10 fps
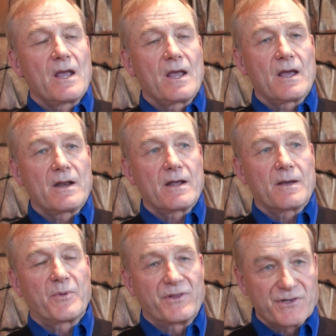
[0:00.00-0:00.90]
And
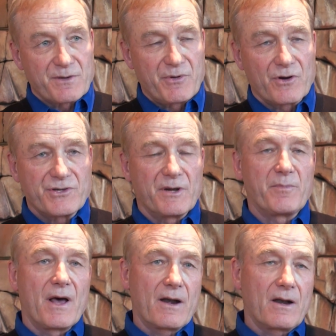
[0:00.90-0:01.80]
uh, put this computer
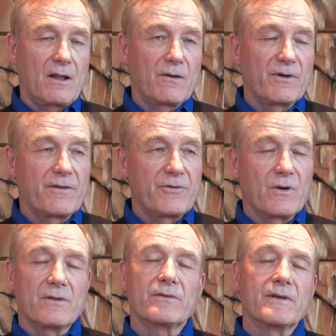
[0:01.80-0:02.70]
chip on it along with a
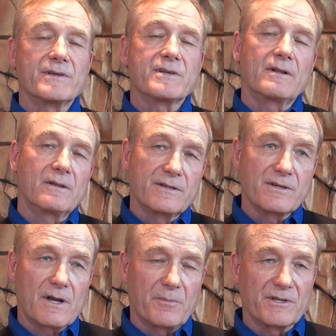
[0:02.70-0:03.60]
few other things, a, little,
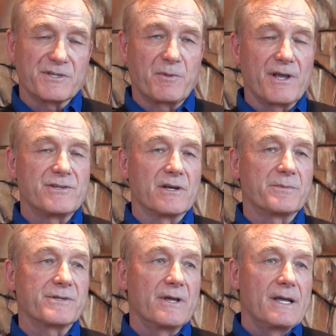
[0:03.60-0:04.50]
a couple of display
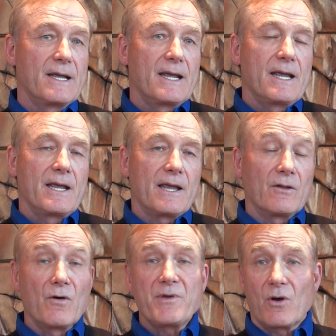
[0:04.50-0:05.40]
chips.
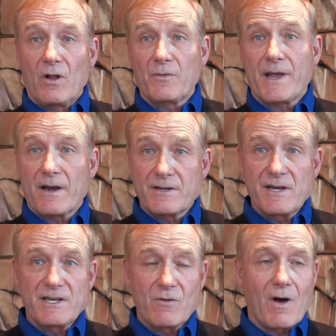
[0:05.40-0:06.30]
And lo and behold, we had a
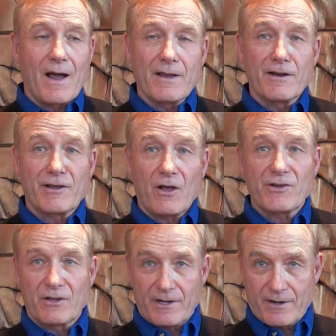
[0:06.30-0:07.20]
TTY in a
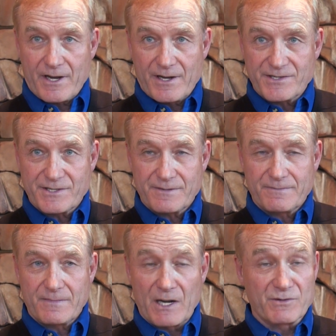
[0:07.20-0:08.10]
calculator case
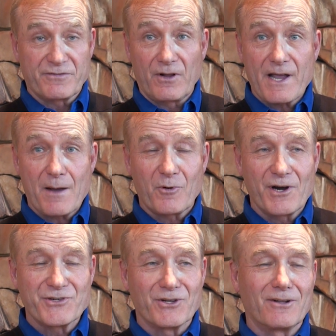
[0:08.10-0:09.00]
and it was fully
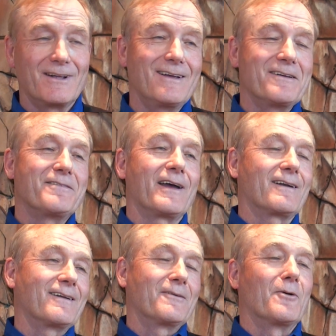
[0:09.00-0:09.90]
operational. In
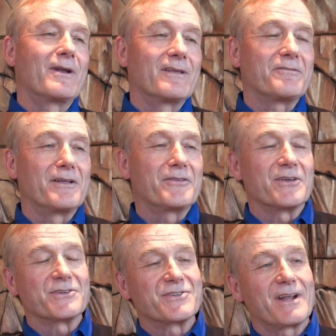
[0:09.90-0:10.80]
fact, one of the fun
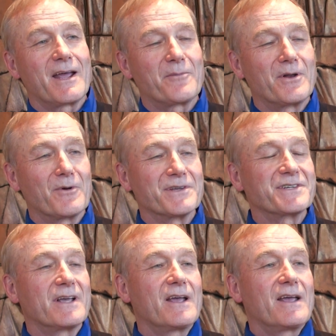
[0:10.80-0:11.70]
things that happened was,